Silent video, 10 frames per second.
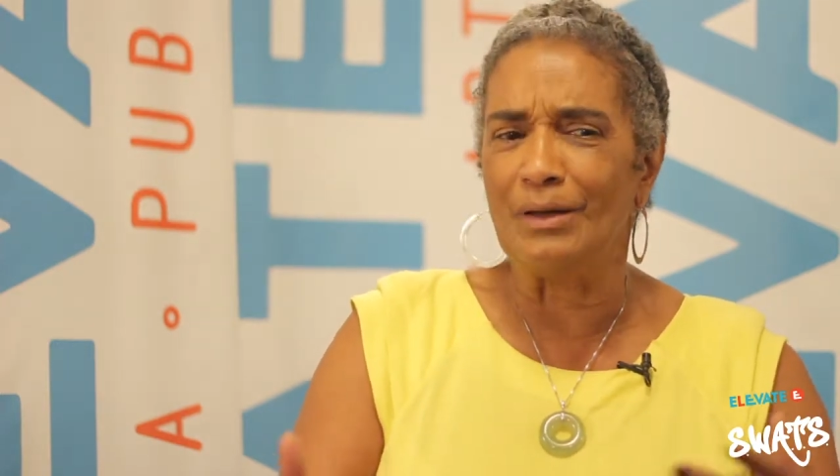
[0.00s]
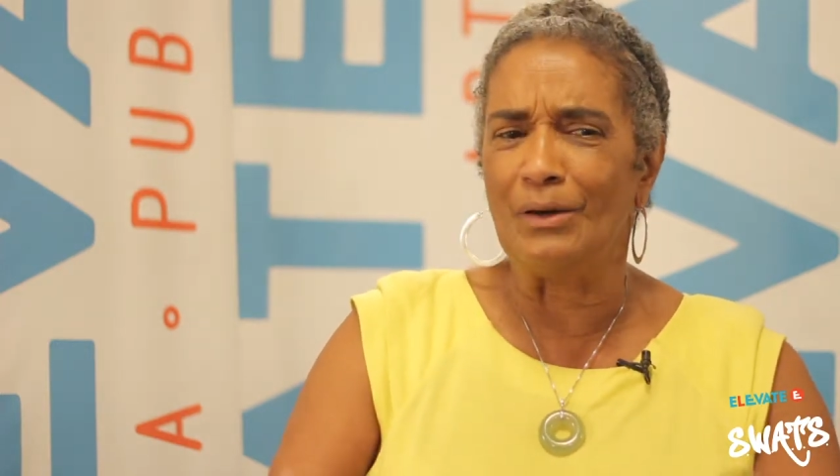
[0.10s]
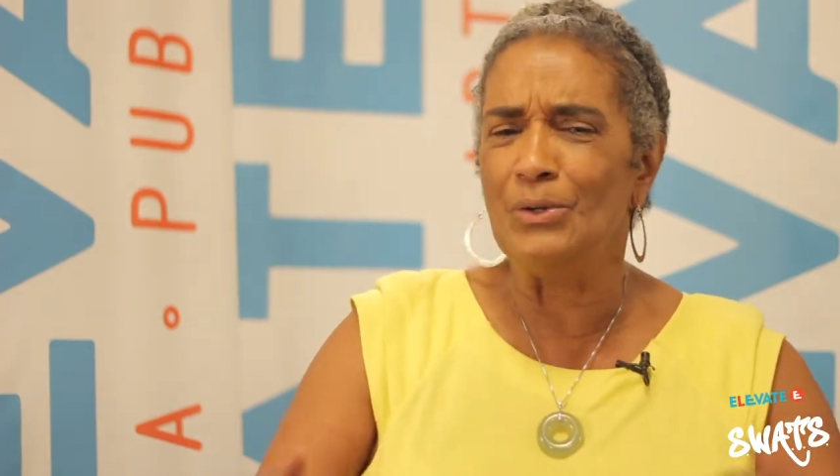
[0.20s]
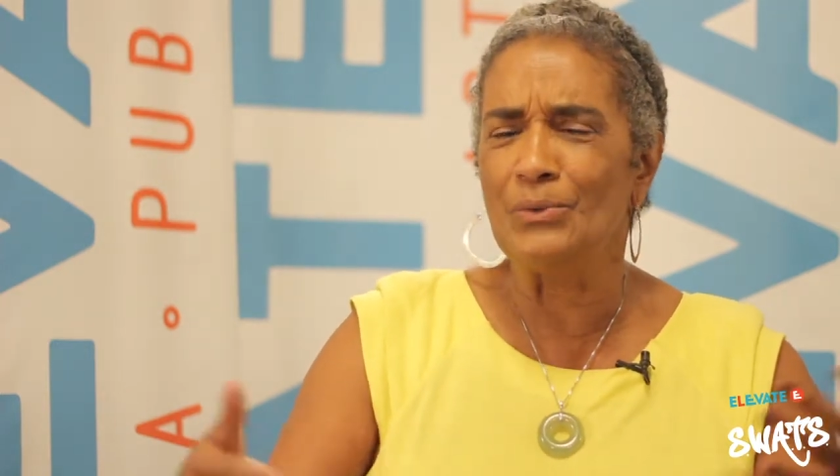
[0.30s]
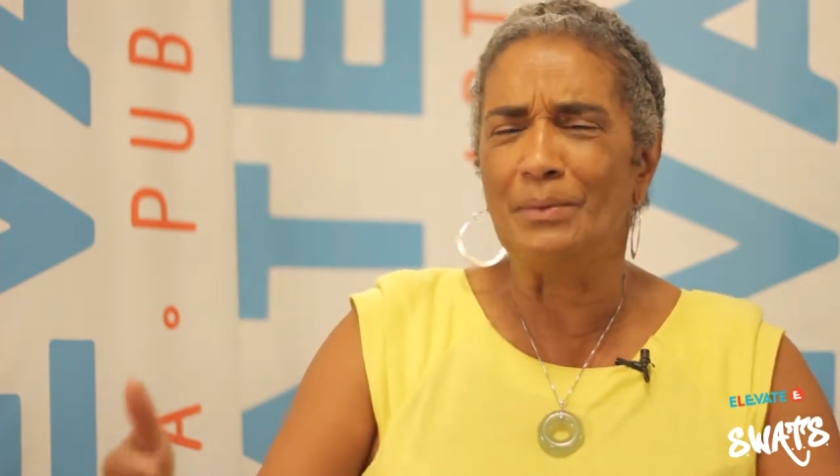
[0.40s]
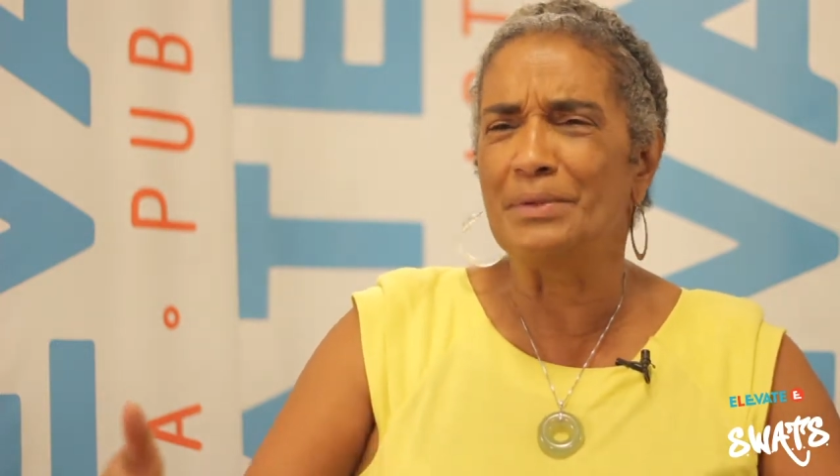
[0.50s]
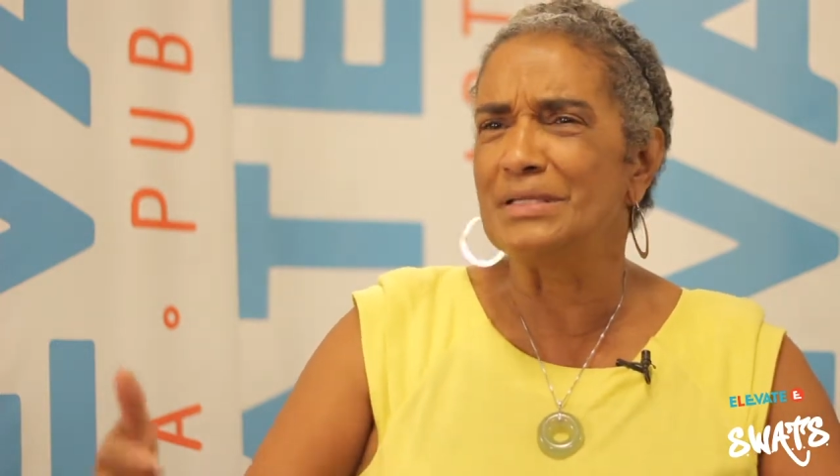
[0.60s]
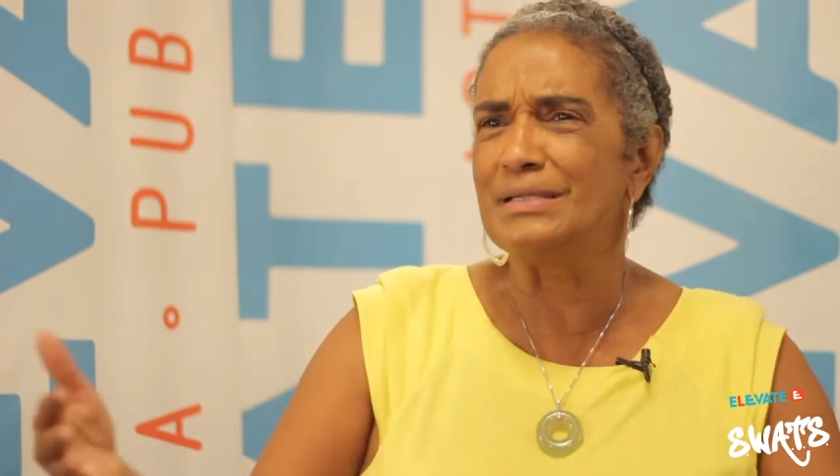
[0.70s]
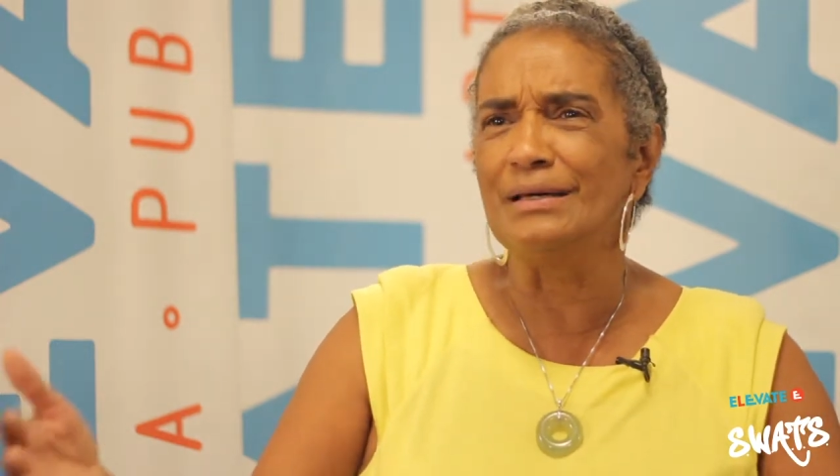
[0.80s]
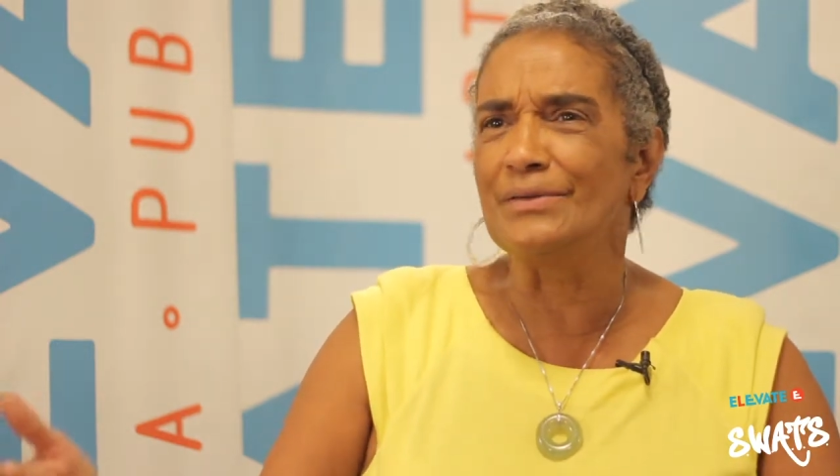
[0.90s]
who do I want
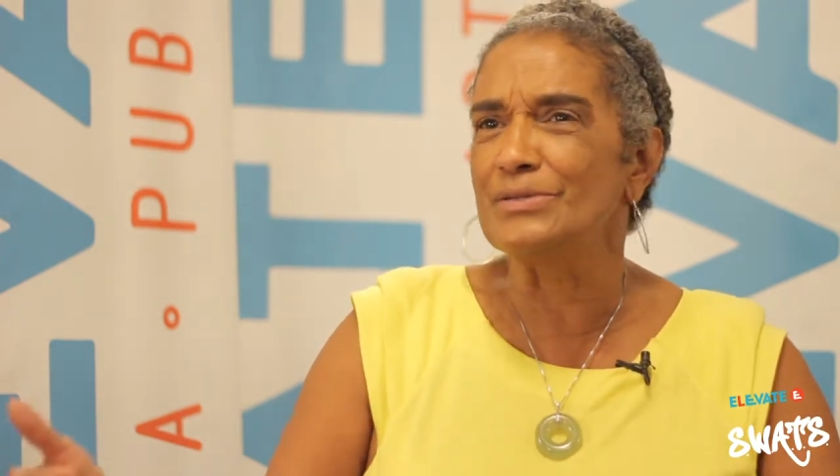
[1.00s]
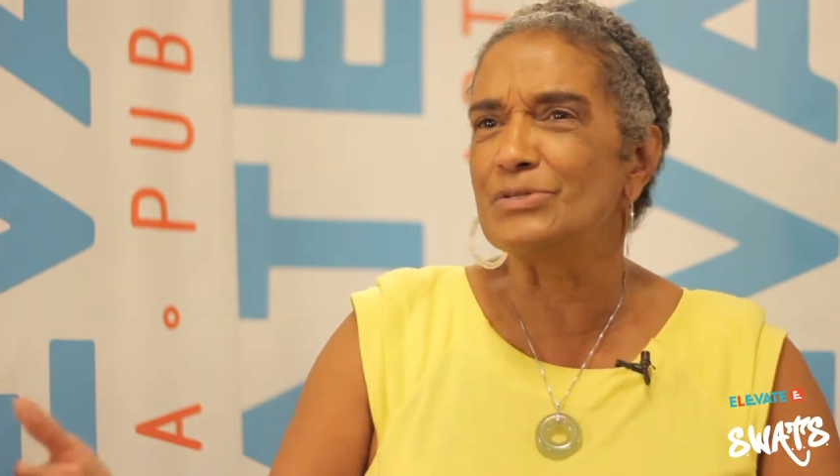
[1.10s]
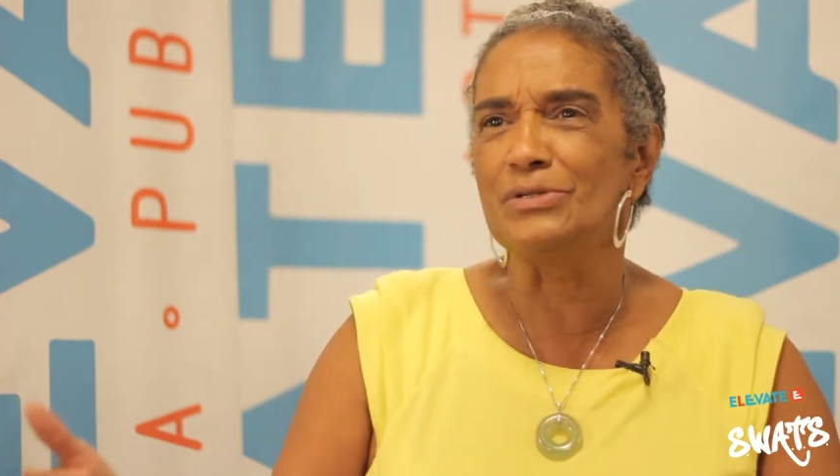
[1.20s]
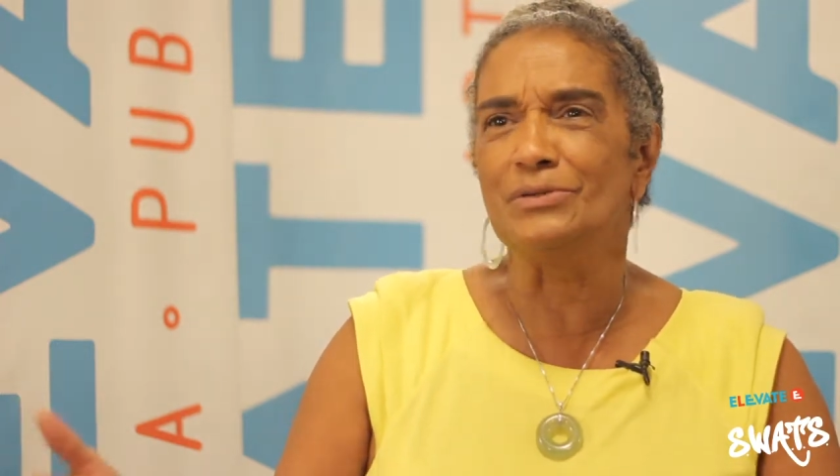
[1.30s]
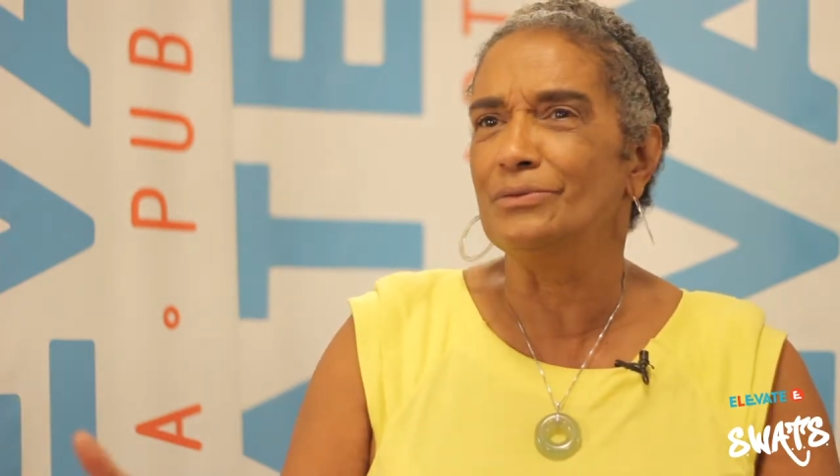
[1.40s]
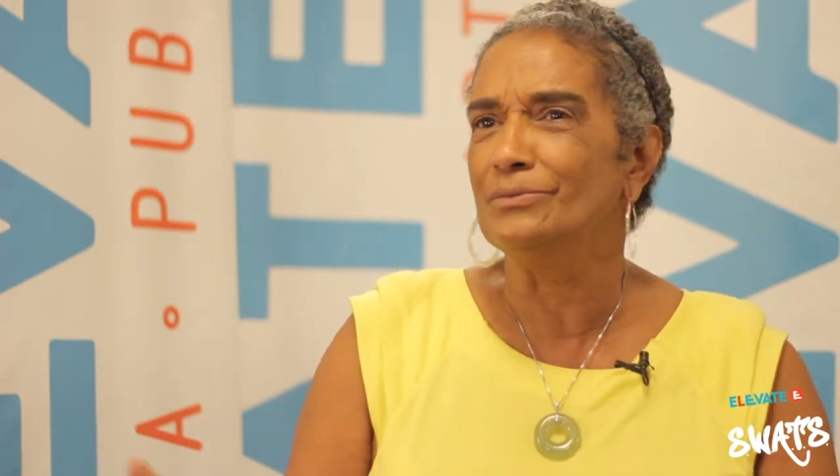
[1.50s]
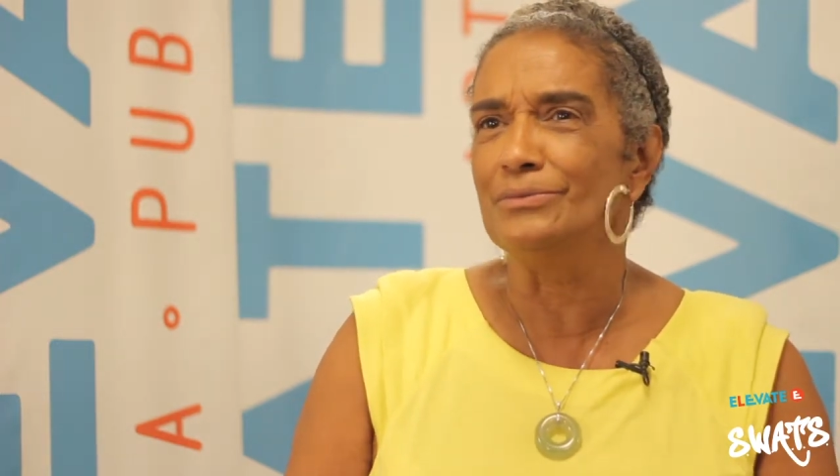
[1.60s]
to tell this to?